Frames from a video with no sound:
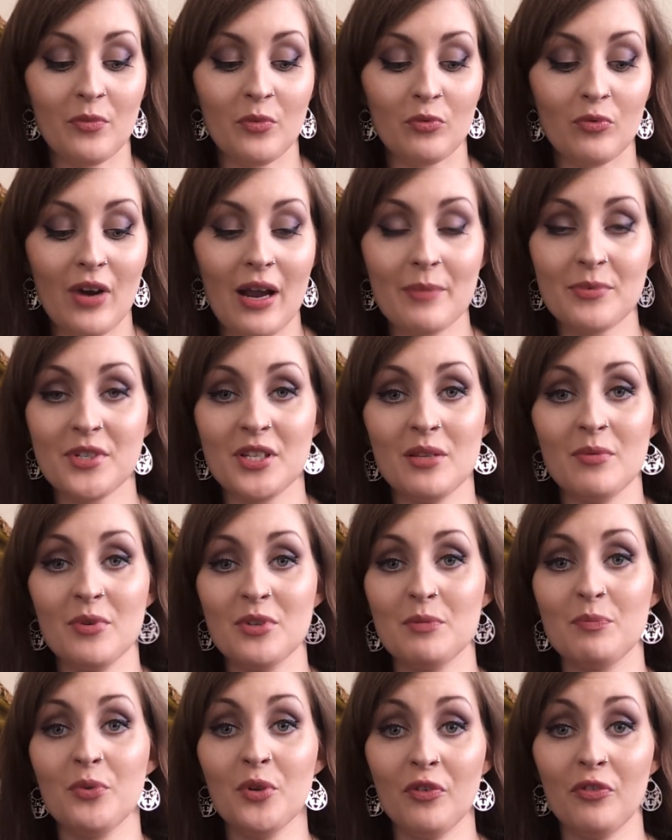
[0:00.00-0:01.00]
wrapped in the
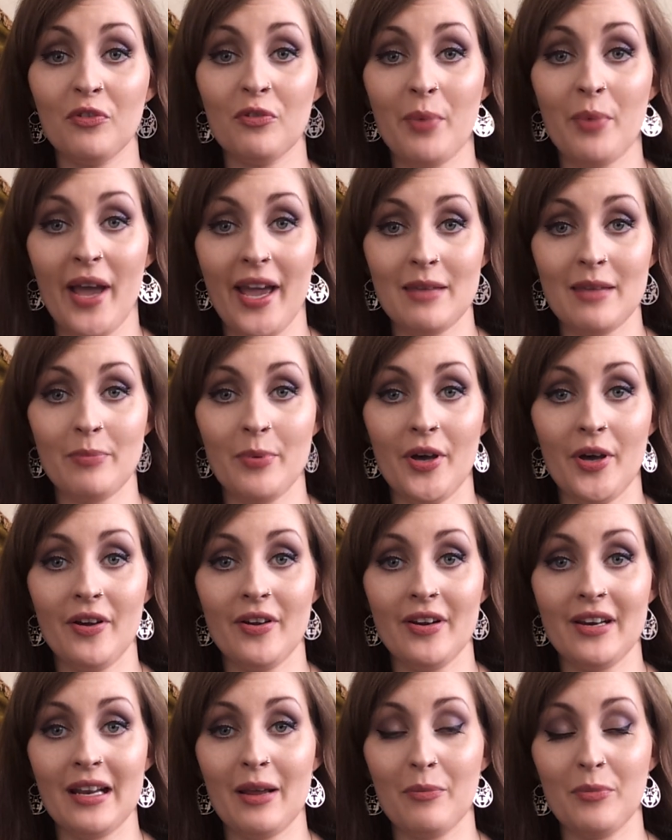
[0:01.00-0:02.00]
most beautiful paper
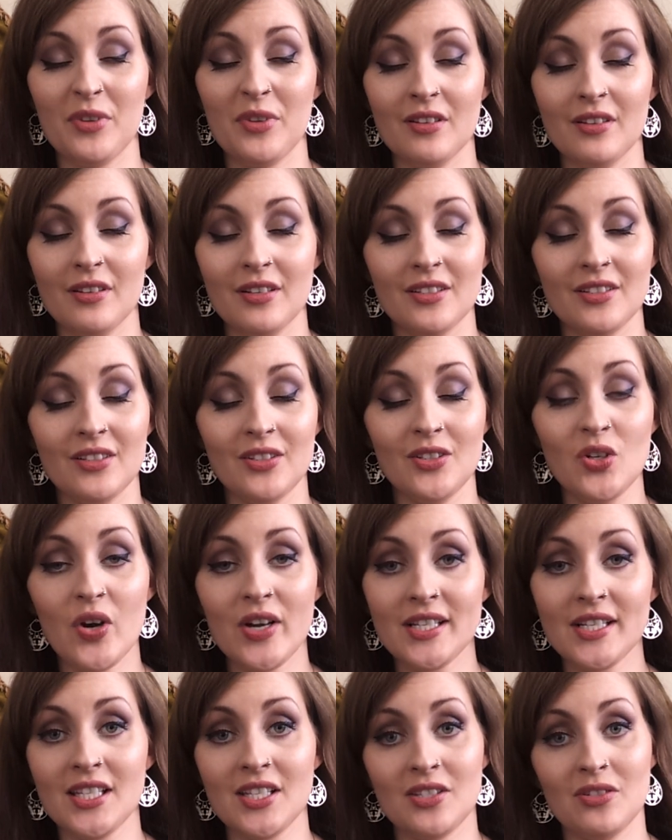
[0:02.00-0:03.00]
and the
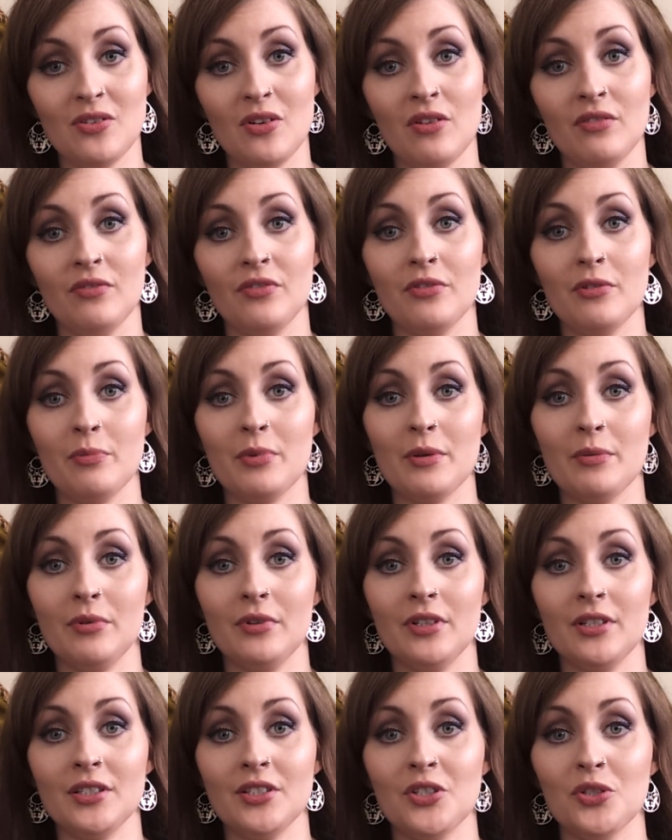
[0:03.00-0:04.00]
nicest note from the
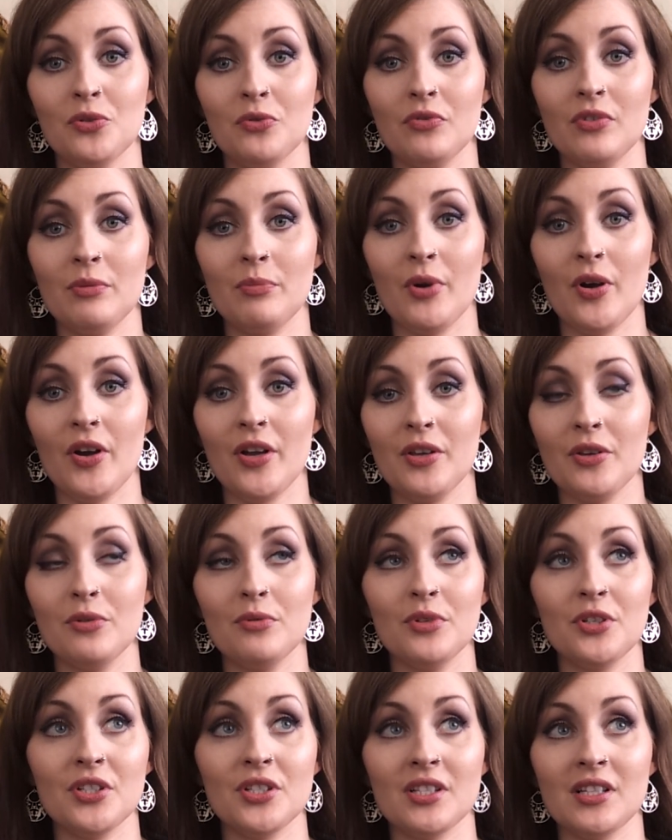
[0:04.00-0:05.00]
people at Jewellery Buy,
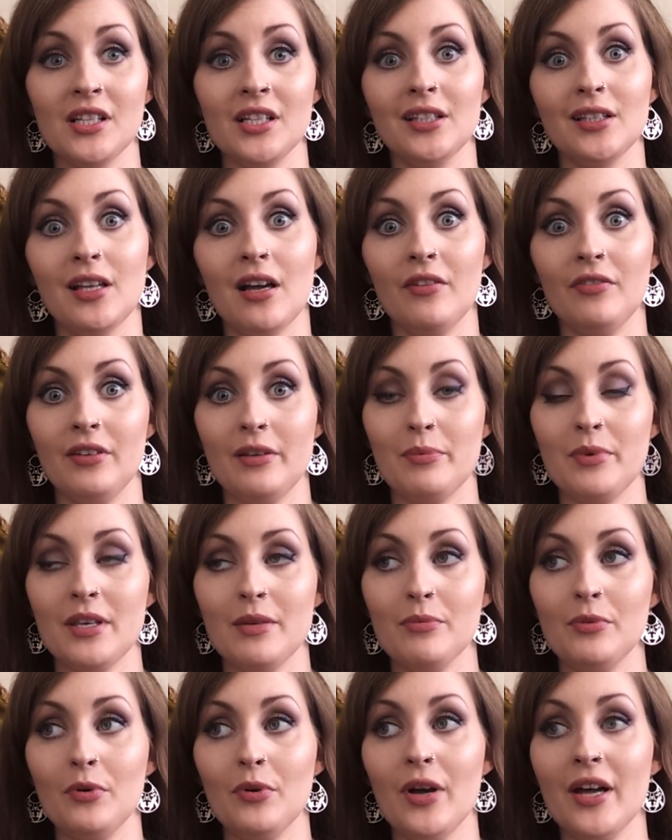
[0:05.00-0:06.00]
who were just lovely
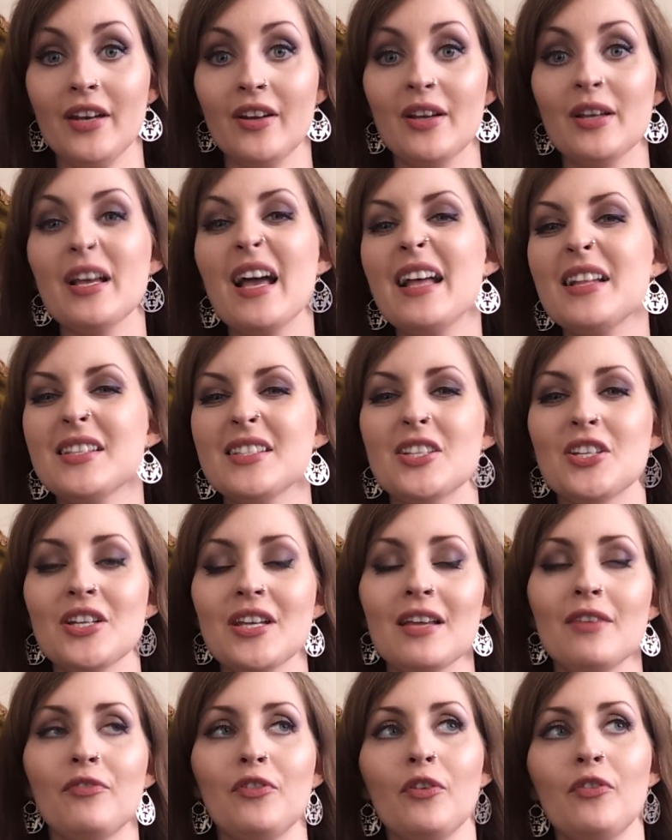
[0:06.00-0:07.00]
people. And I
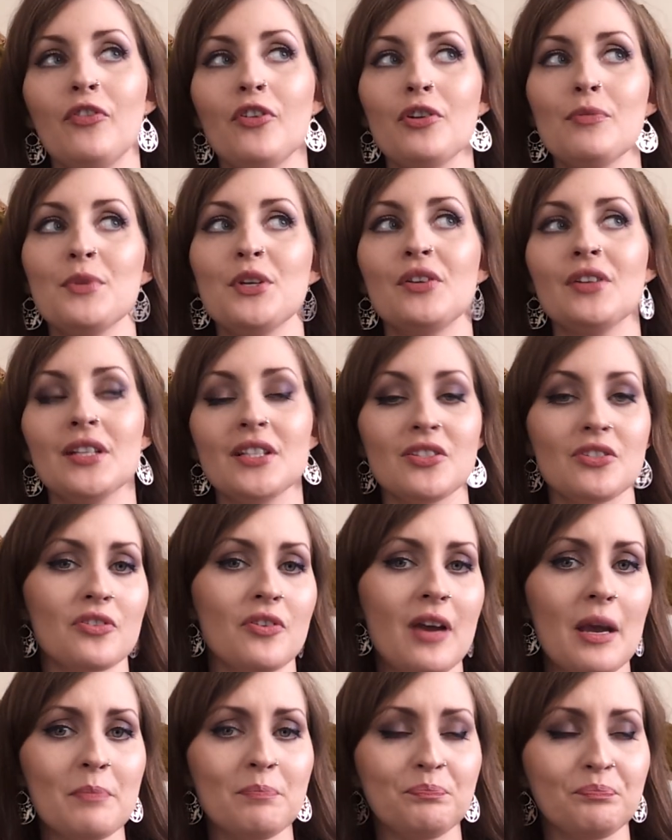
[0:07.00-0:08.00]
actually, if you follow me on
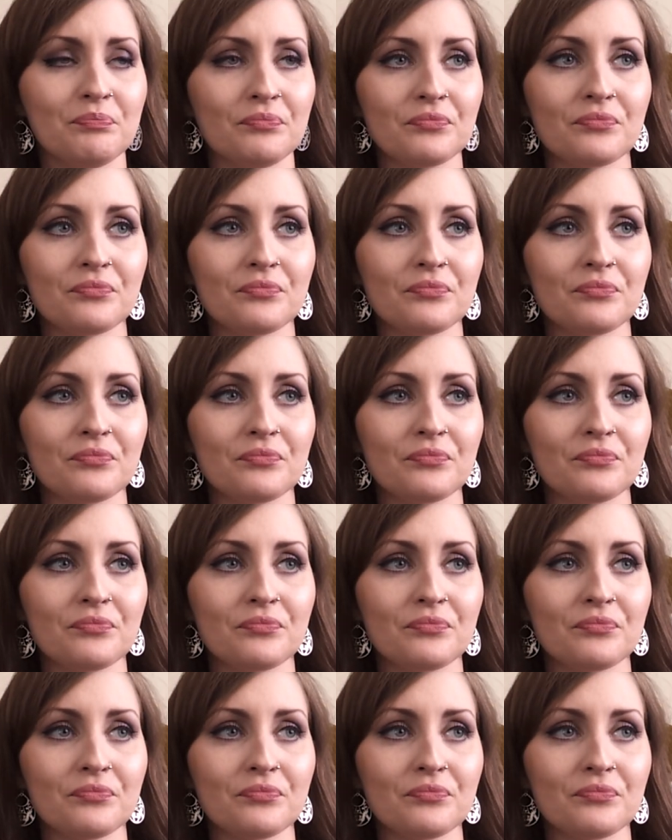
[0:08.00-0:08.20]
Instagram,